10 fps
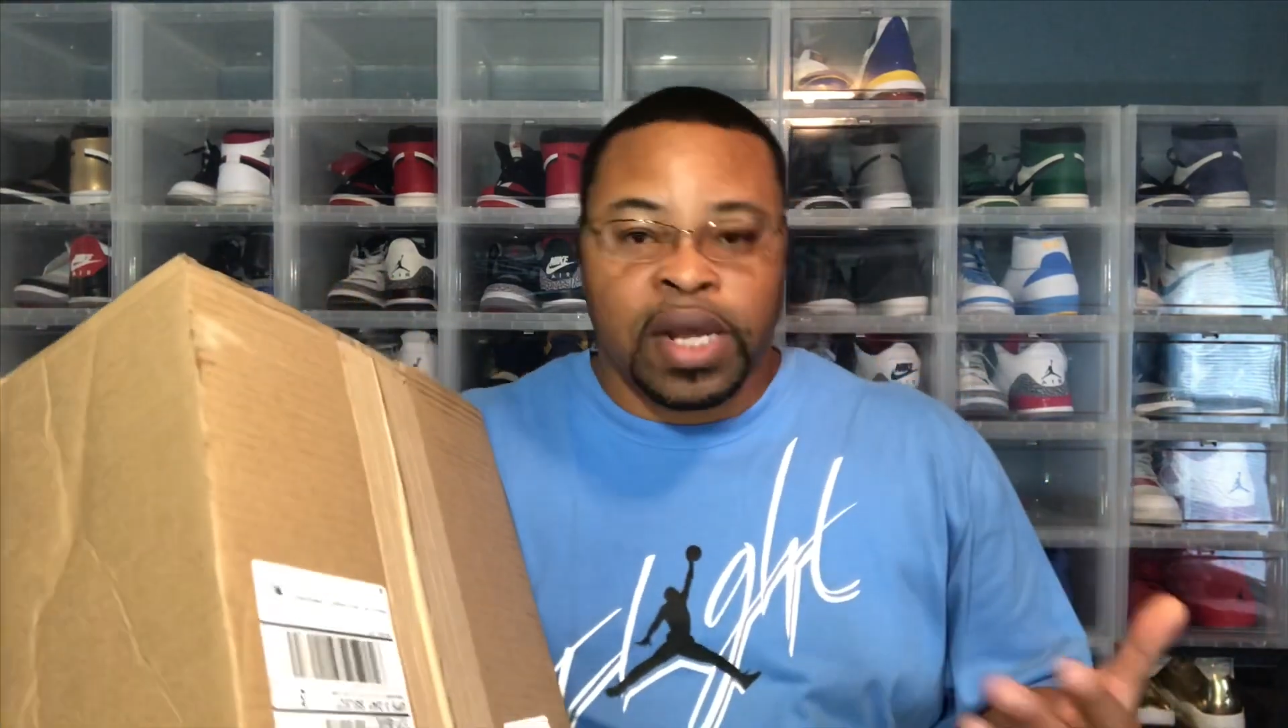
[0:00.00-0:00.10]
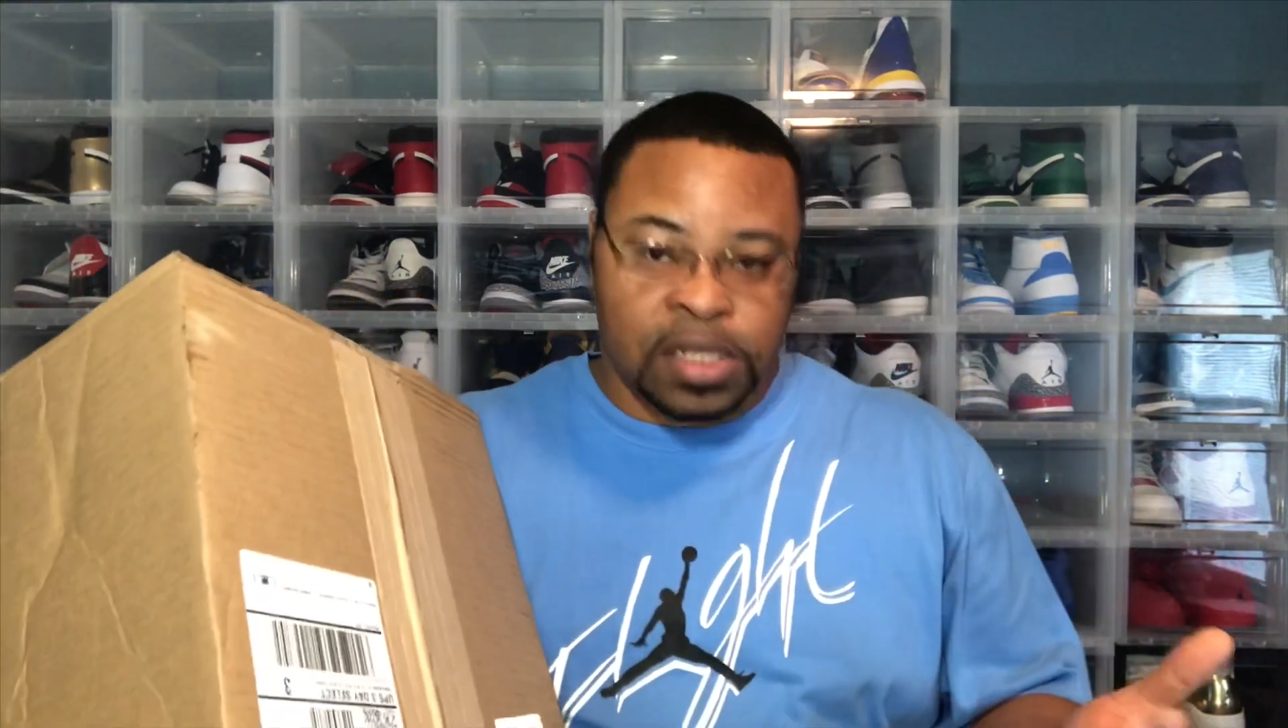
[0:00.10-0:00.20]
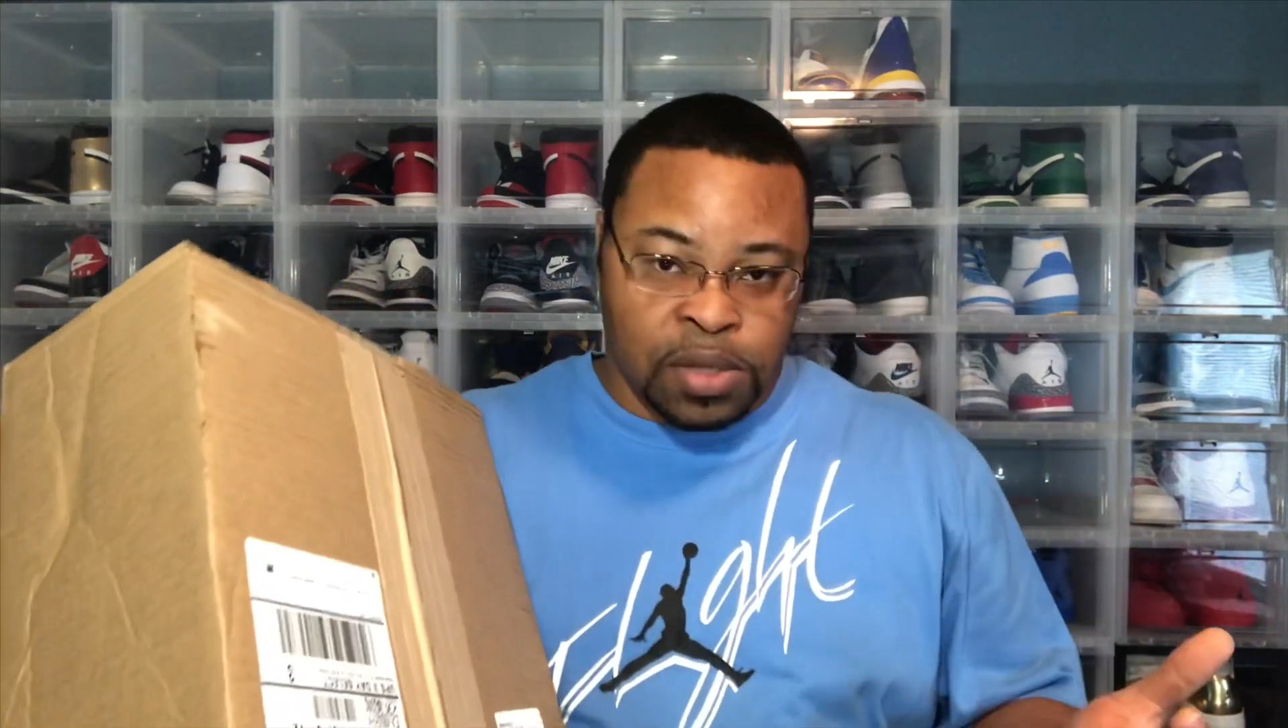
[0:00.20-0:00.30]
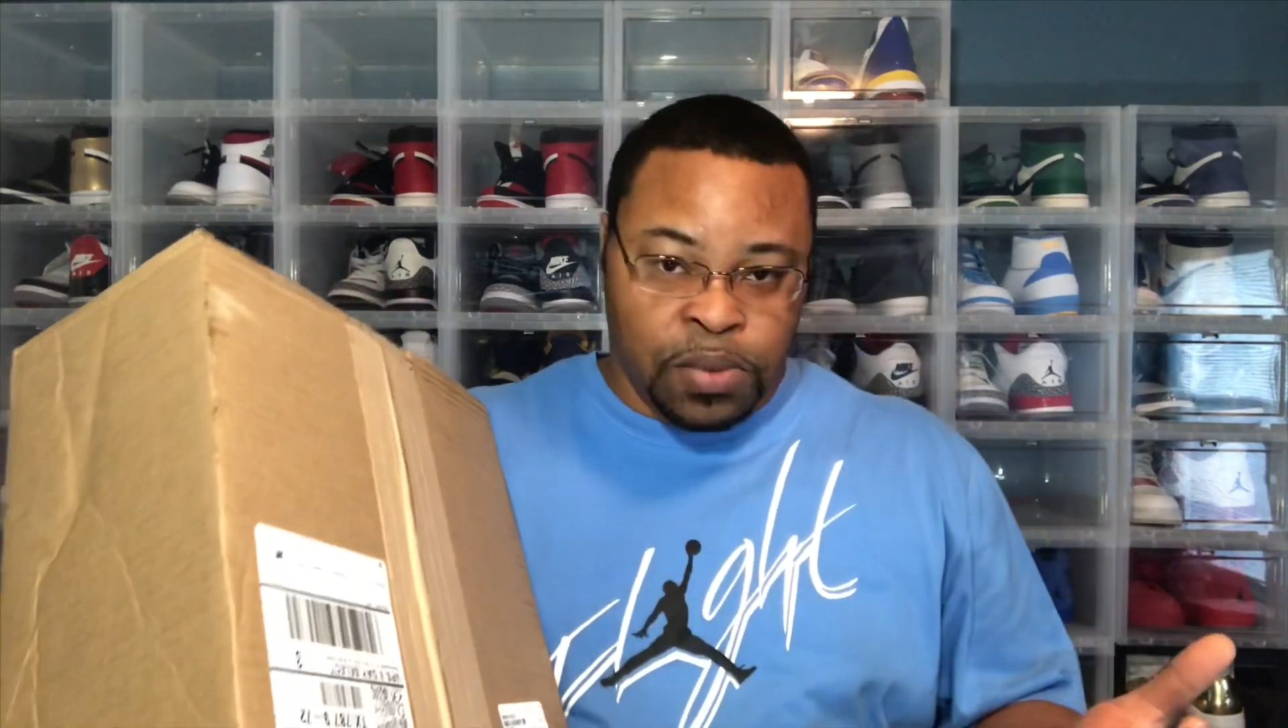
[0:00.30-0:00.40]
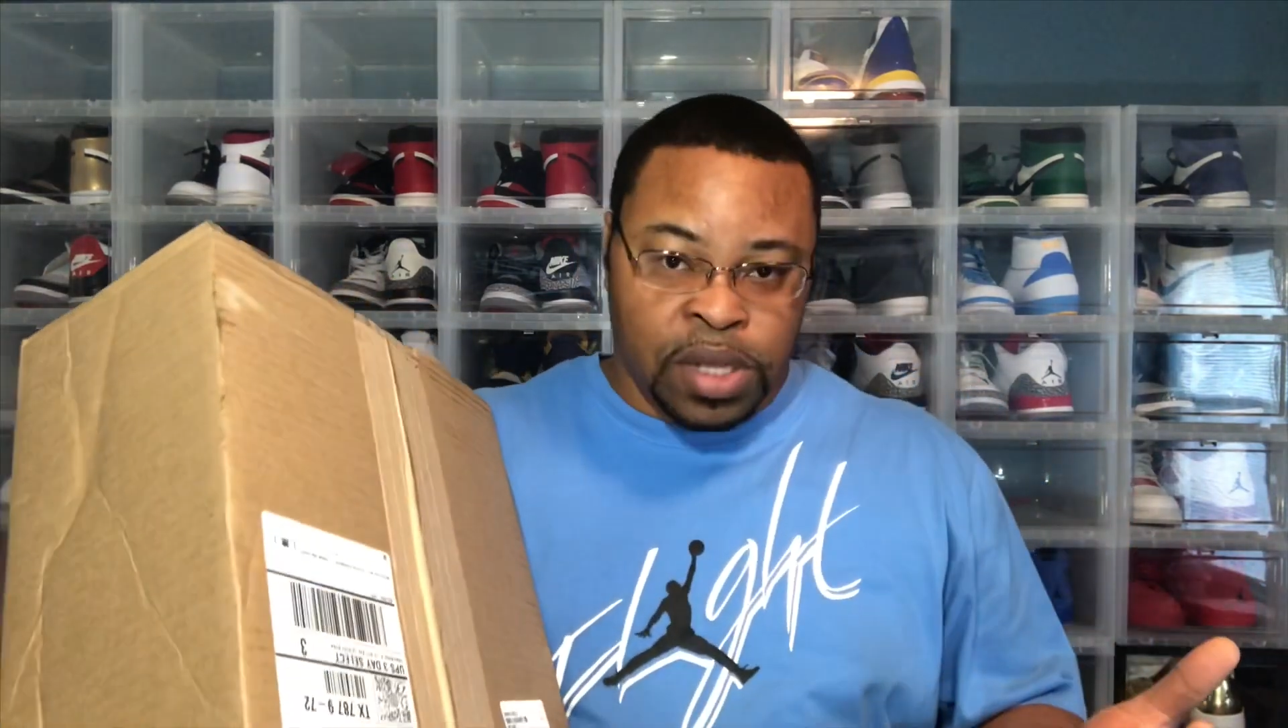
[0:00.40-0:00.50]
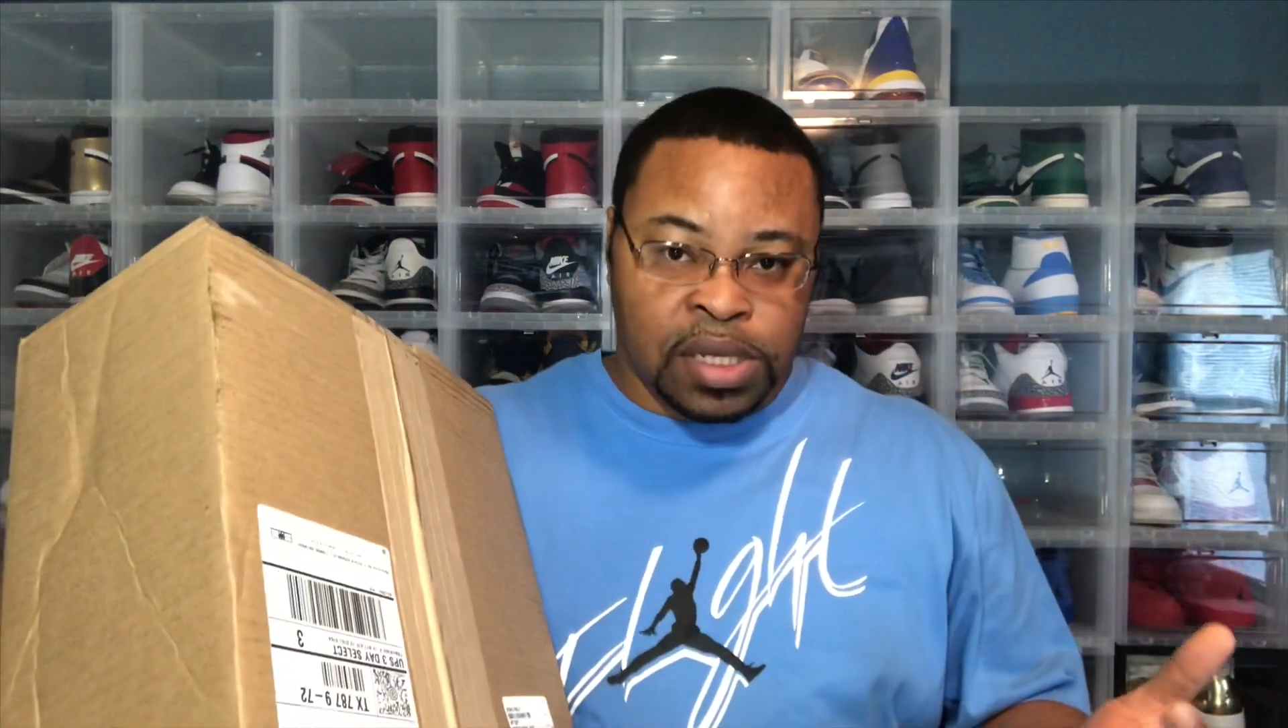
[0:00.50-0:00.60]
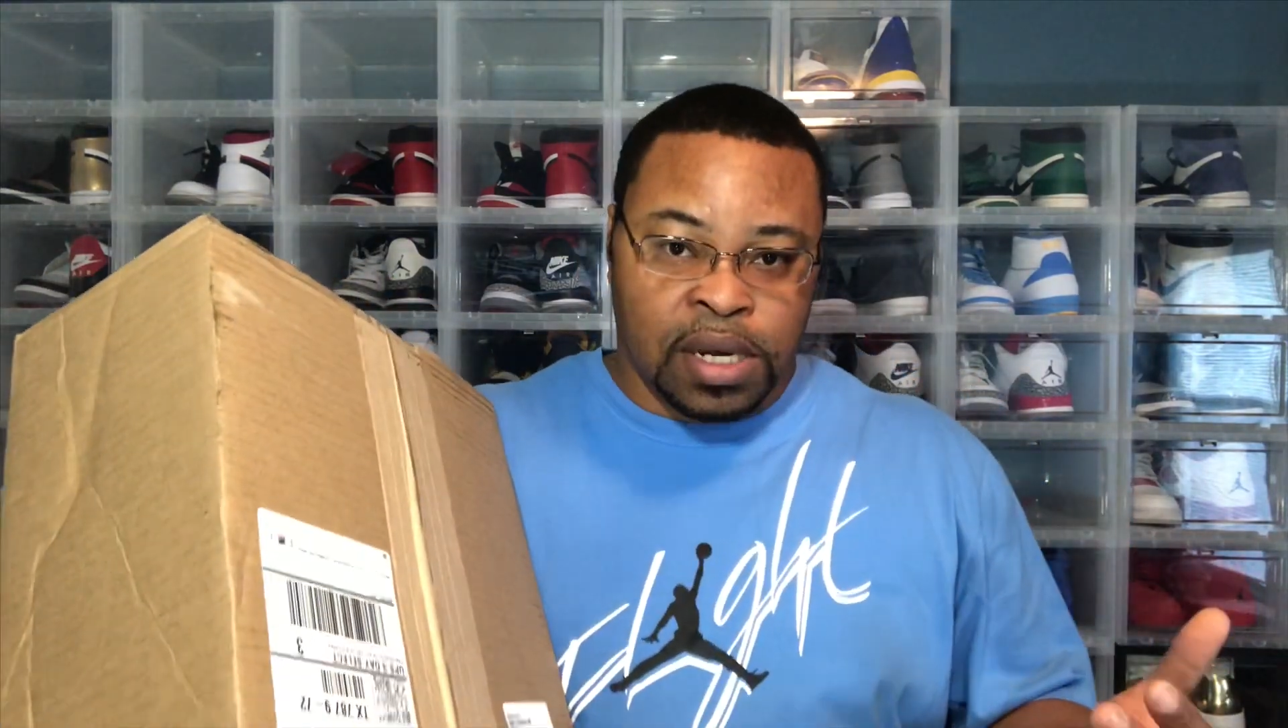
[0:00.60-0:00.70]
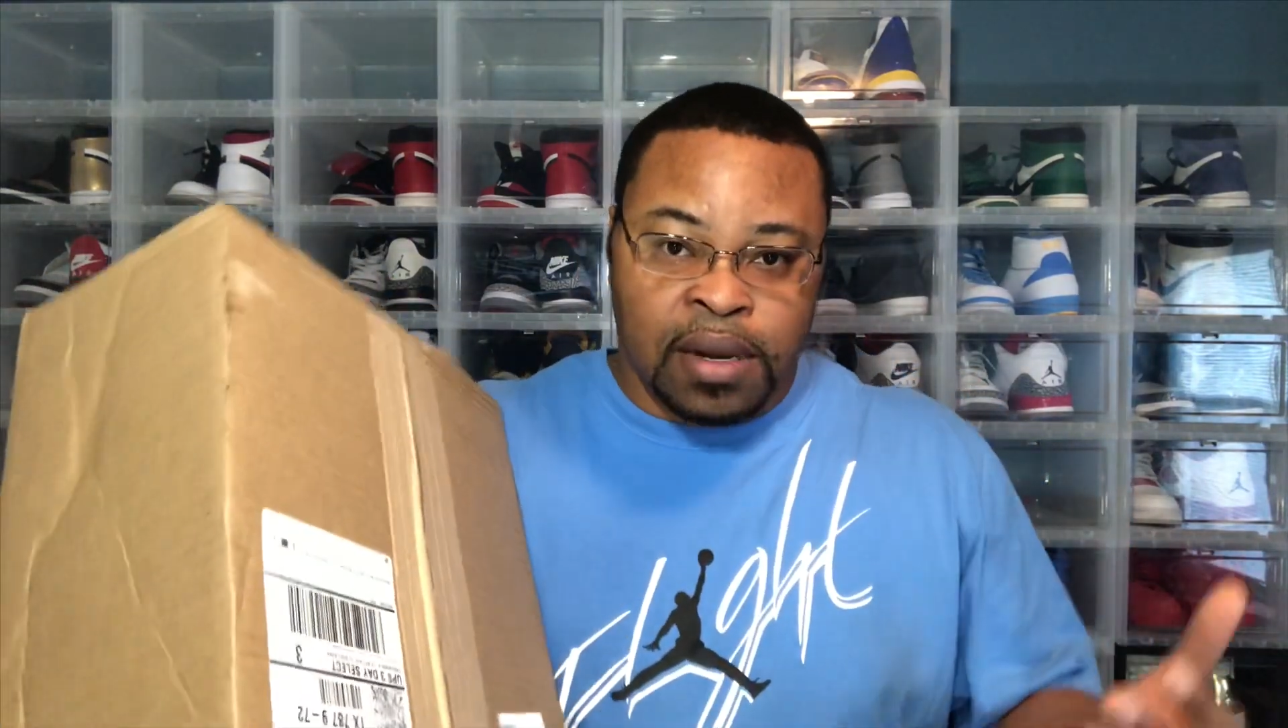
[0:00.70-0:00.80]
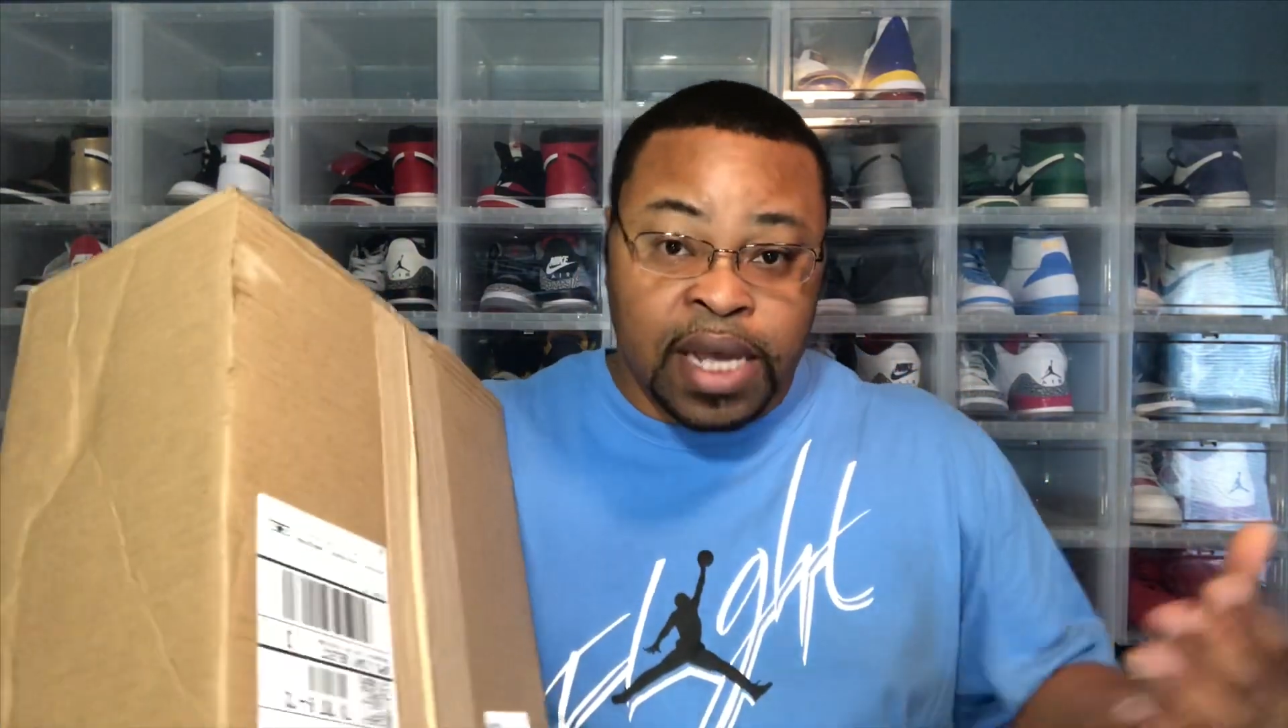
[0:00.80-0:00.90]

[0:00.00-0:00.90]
less than retail,